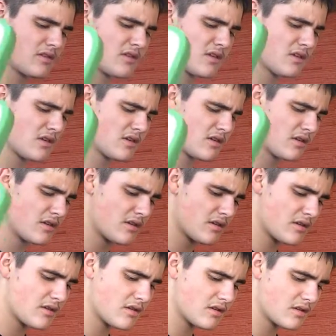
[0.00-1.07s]

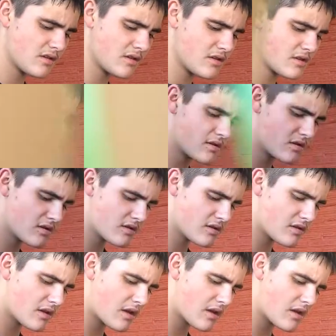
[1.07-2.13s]
No one is speaking in this clip.